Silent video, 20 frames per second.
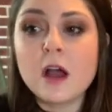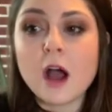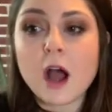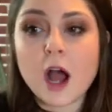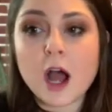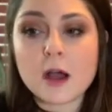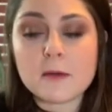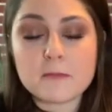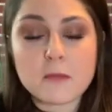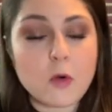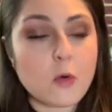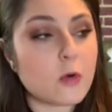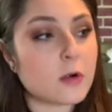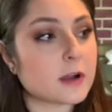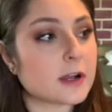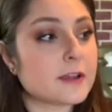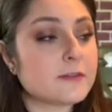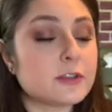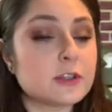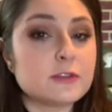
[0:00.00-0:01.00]

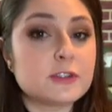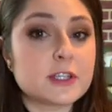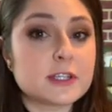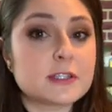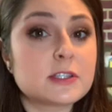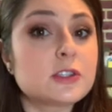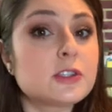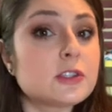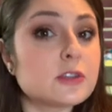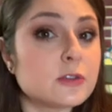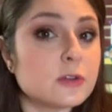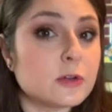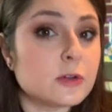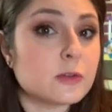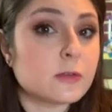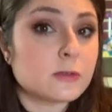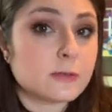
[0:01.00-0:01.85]
Or if you just do